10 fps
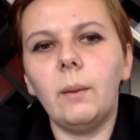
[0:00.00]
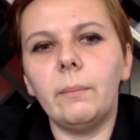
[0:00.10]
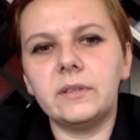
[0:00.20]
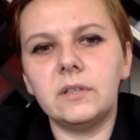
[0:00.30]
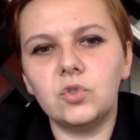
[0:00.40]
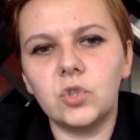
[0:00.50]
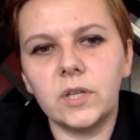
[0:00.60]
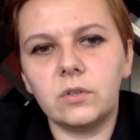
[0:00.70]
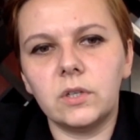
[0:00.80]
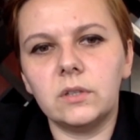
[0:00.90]
But in
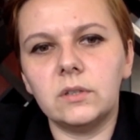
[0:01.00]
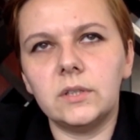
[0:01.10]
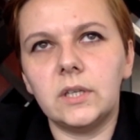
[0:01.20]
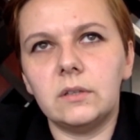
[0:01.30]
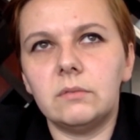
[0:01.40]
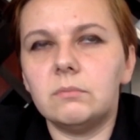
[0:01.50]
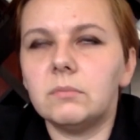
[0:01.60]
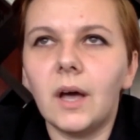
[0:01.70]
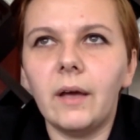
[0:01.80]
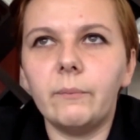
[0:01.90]
general,
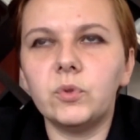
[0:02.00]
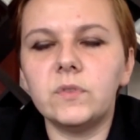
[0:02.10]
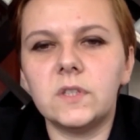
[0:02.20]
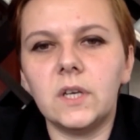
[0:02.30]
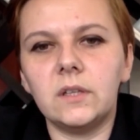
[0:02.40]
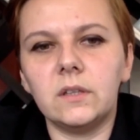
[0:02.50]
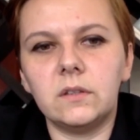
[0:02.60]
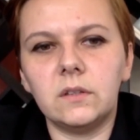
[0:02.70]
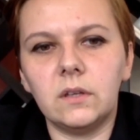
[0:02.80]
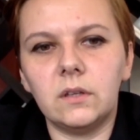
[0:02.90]
I wouldn't say that
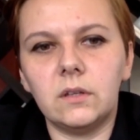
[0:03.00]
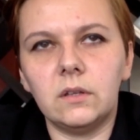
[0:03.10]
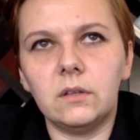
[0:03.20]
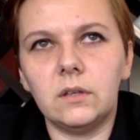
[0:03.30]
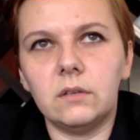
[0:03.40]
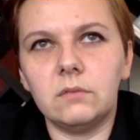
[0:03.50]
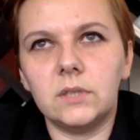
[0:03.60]
the